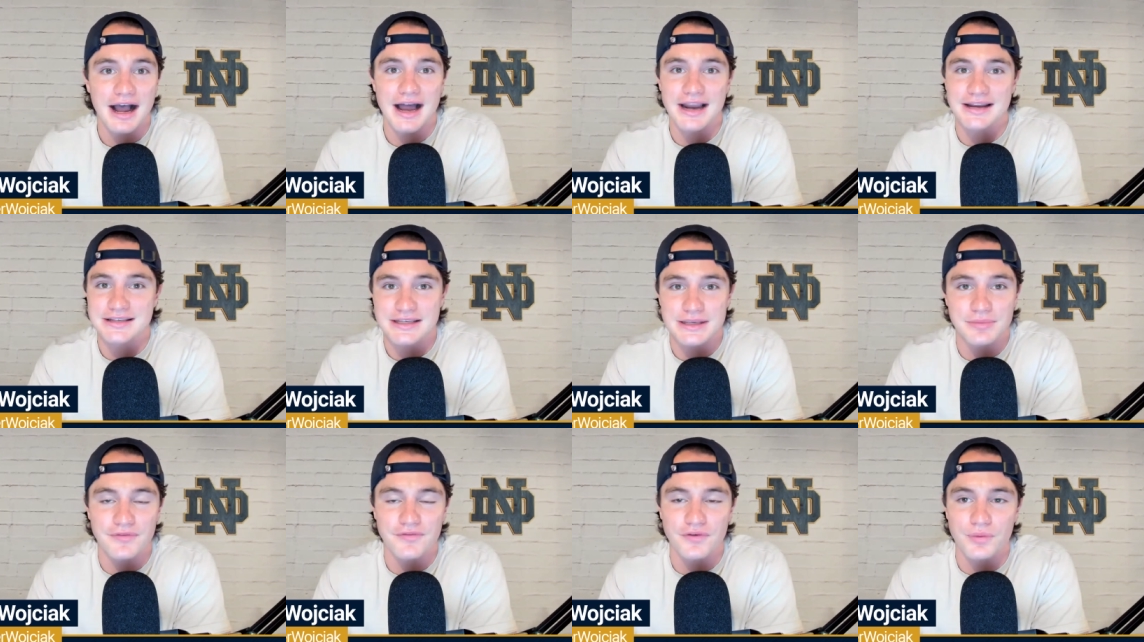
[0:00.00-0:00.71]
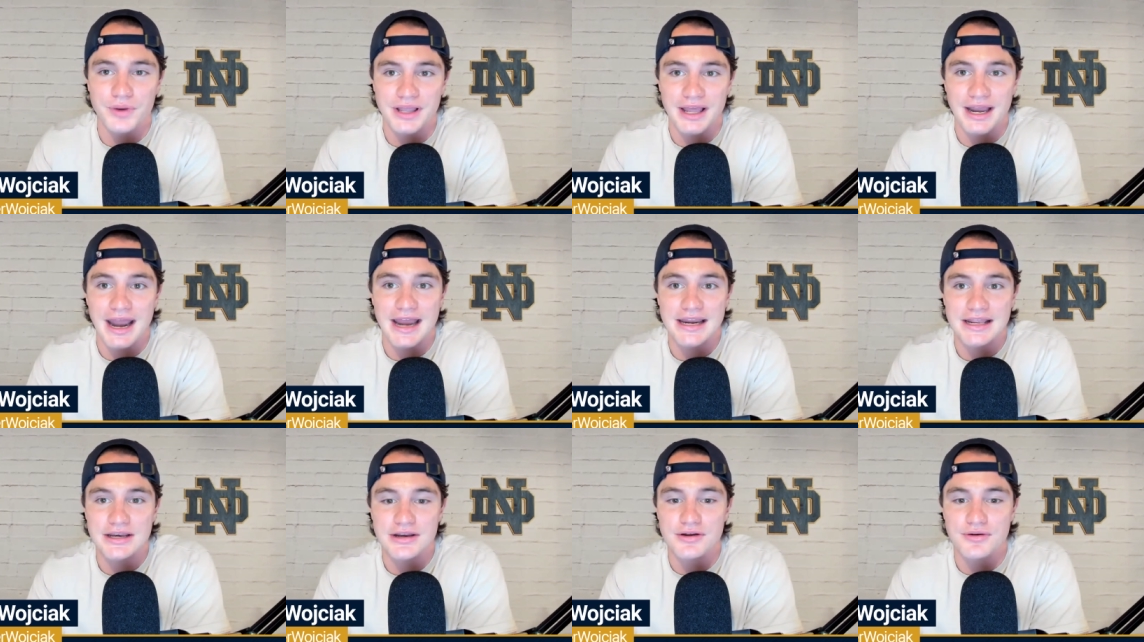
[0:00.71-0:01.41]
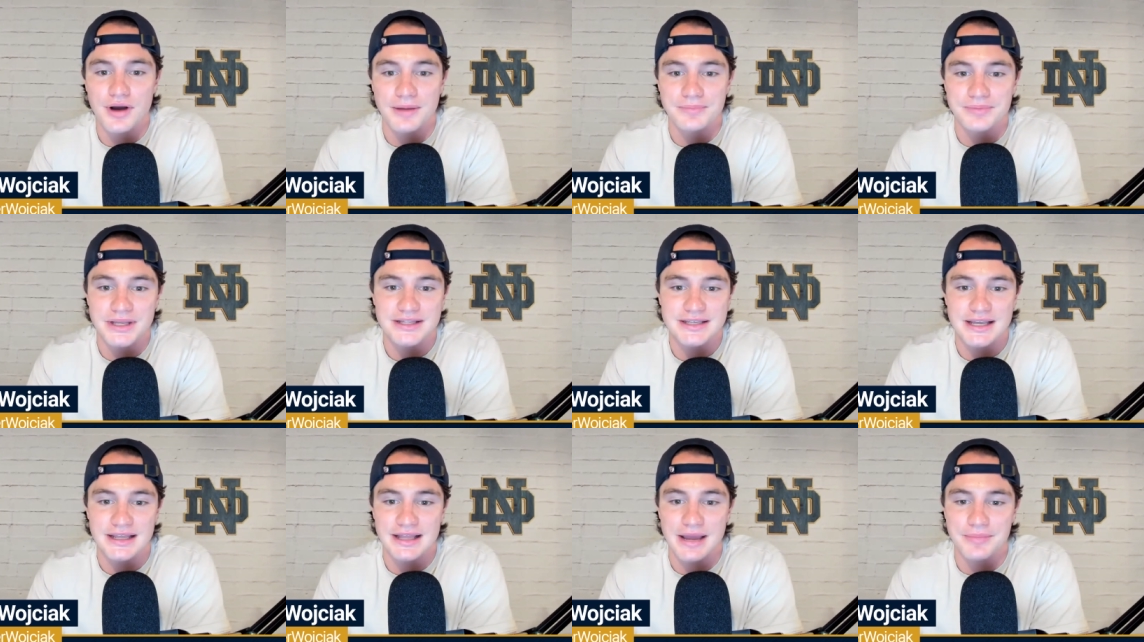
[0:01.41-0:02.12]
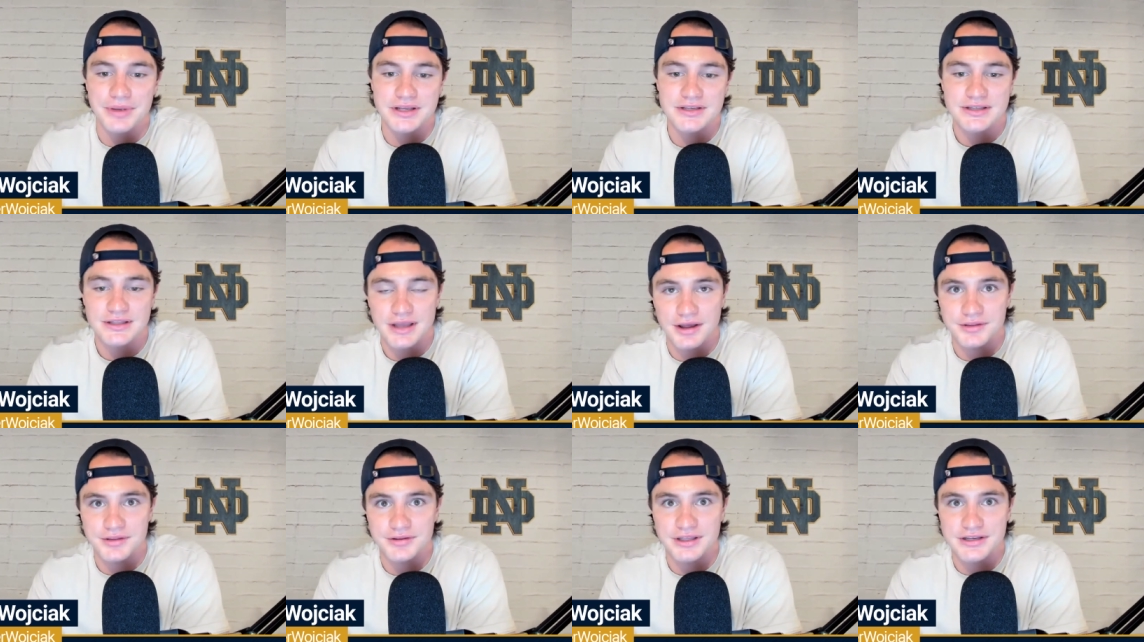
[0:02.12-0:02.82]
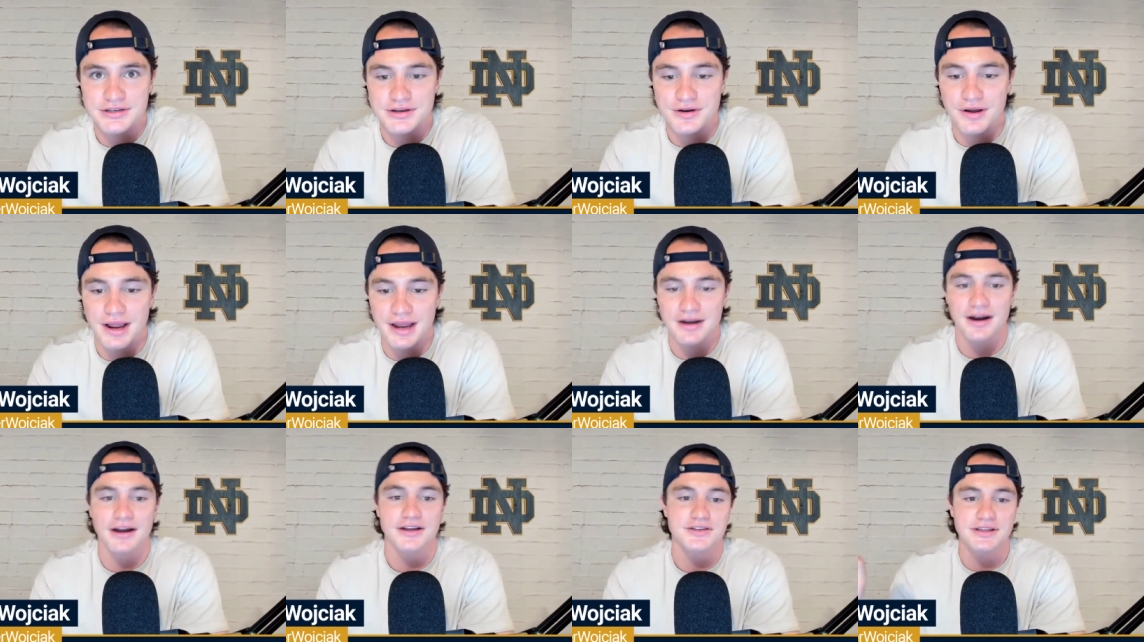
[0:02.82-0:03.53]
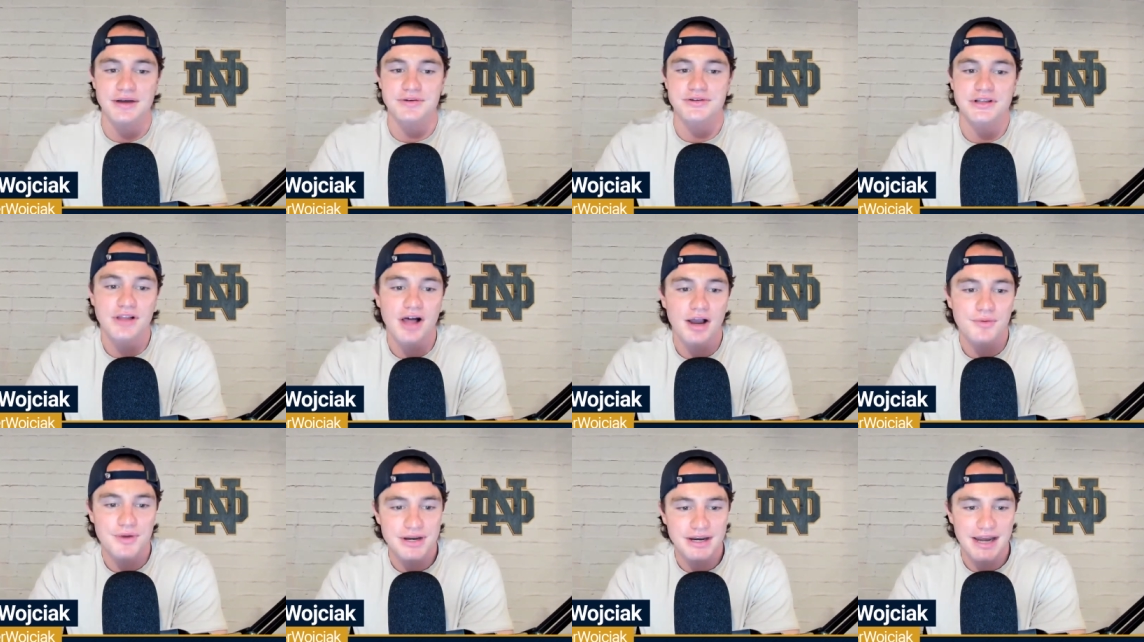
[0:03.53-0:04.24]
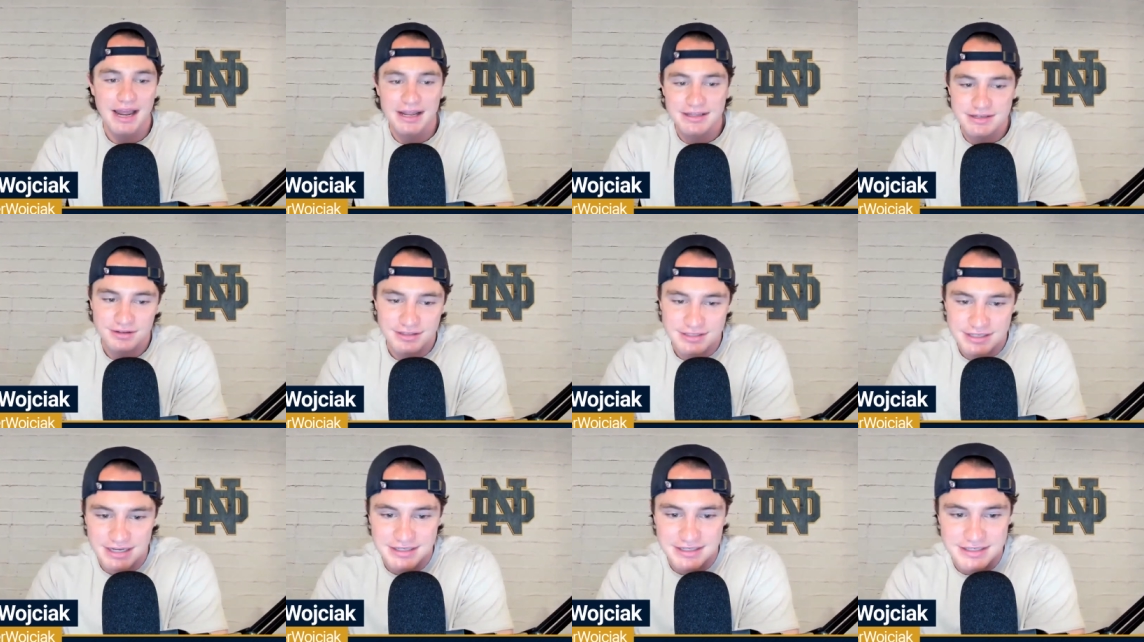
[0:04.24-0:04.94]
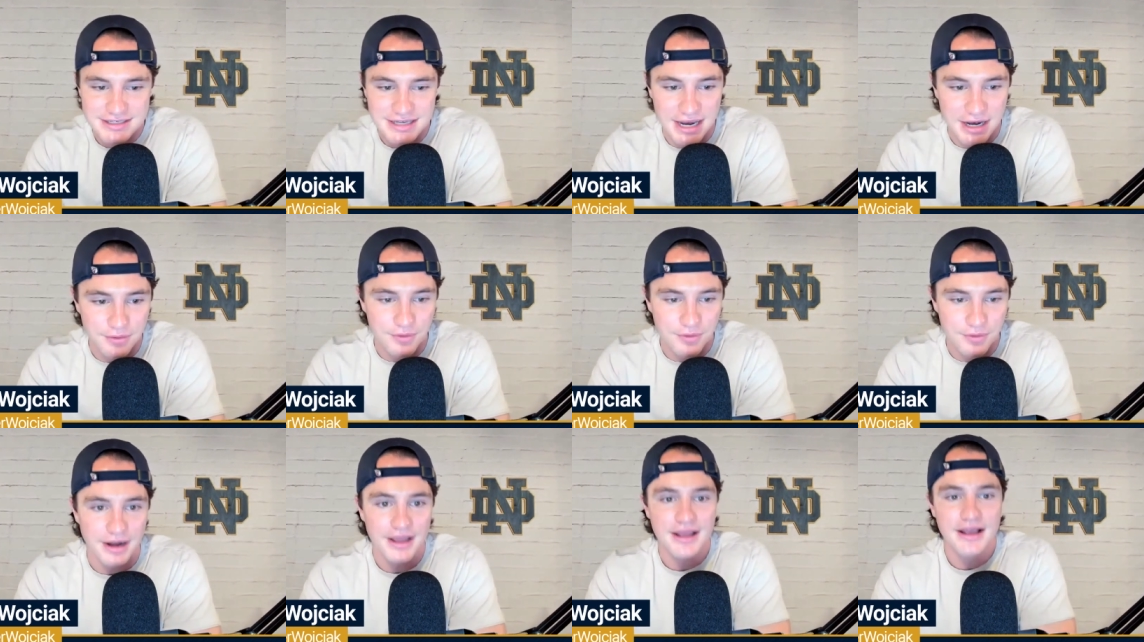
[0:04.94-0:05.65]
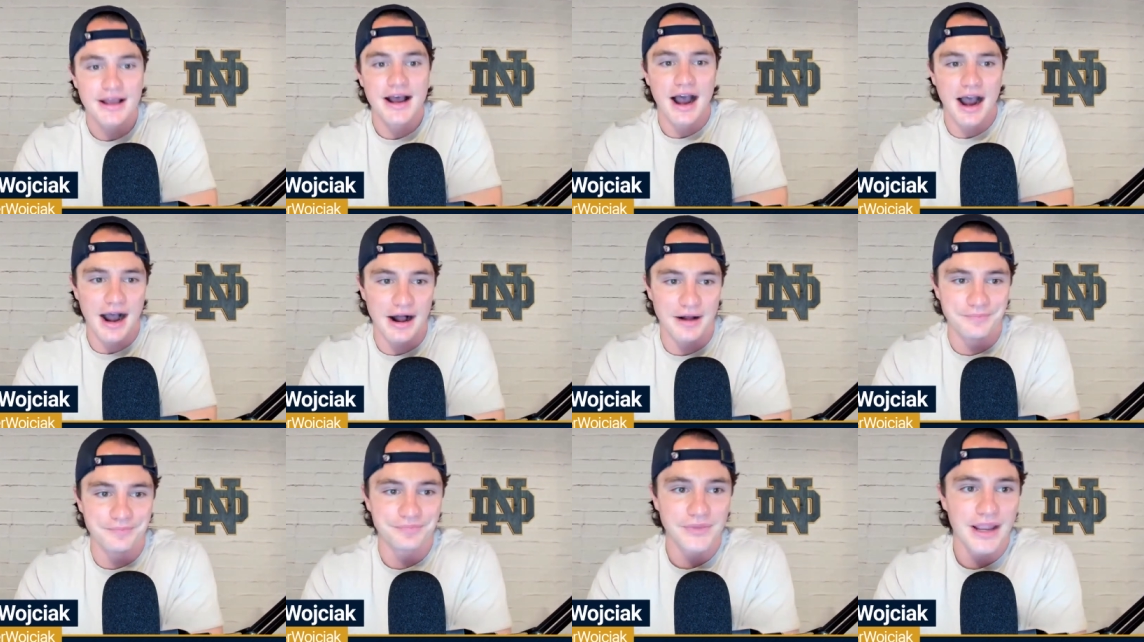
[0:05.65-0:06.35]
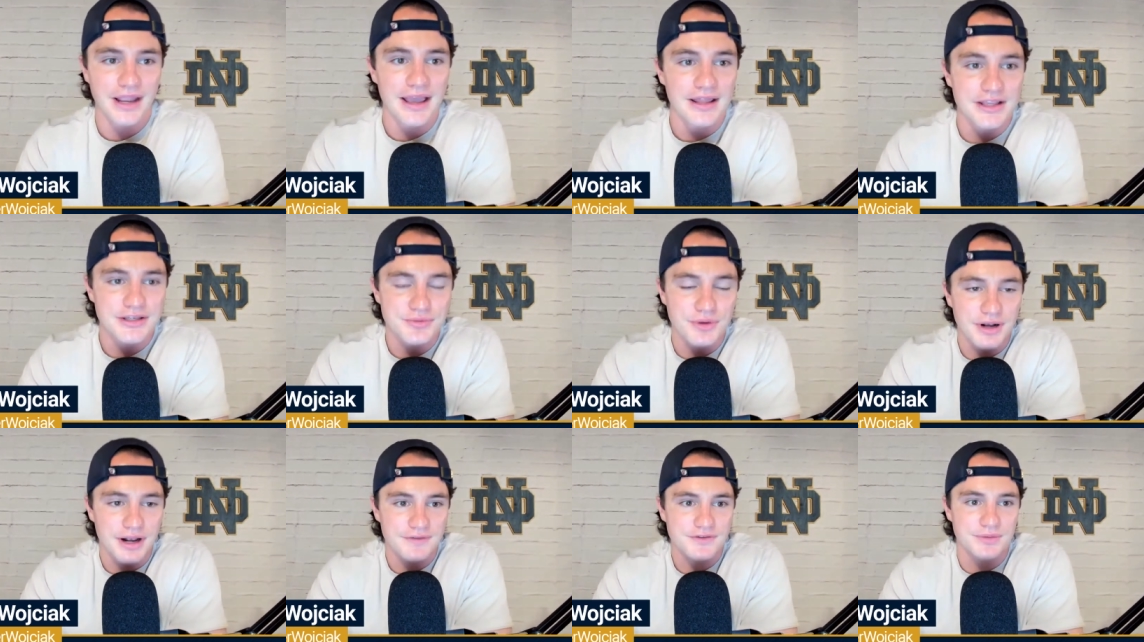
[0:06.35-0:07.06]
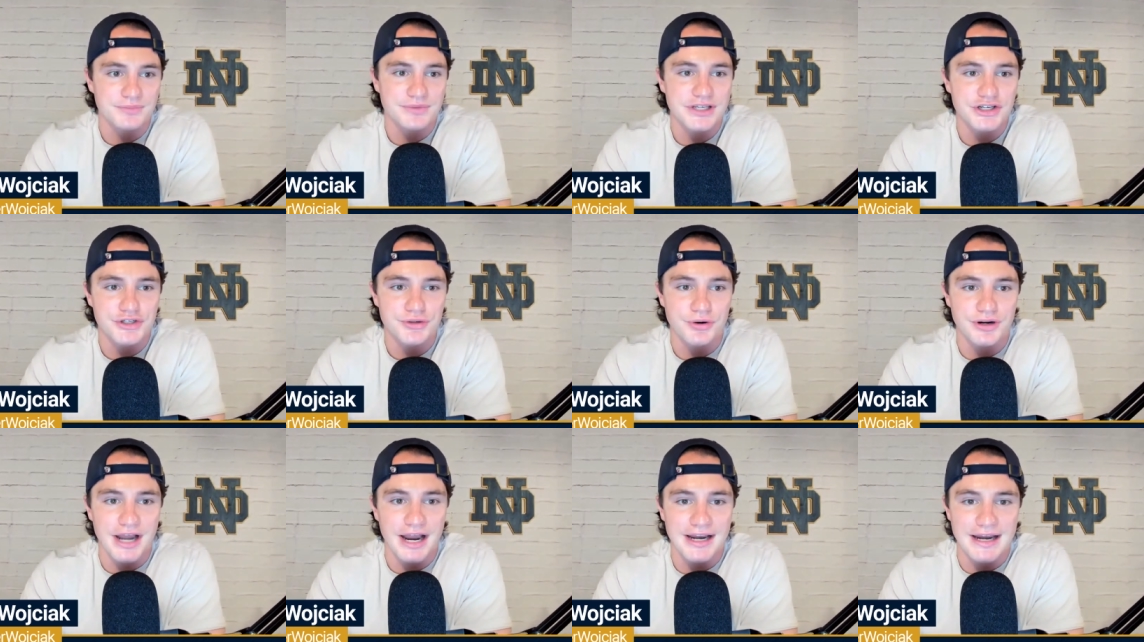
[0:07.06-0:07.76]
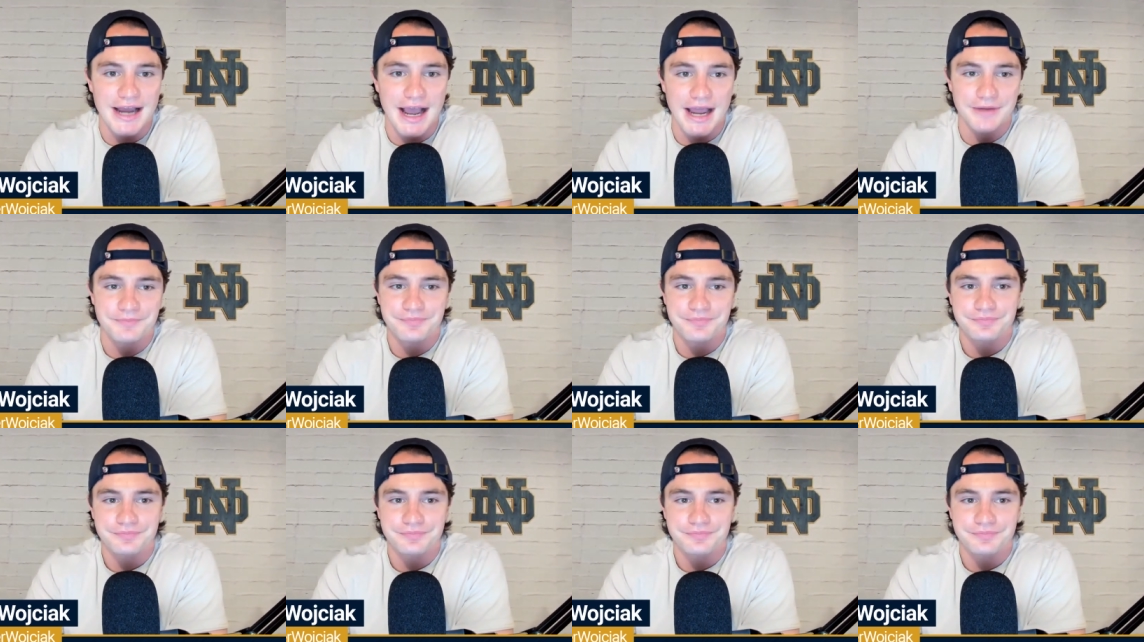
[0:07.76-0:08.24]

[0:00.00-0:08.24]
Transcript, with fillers: honestly, before we get any new updates on that because of the other things going on. All right, so that was a long-winded answer. Let's get to the second one. Um, this one comes from T Short ninety-nine.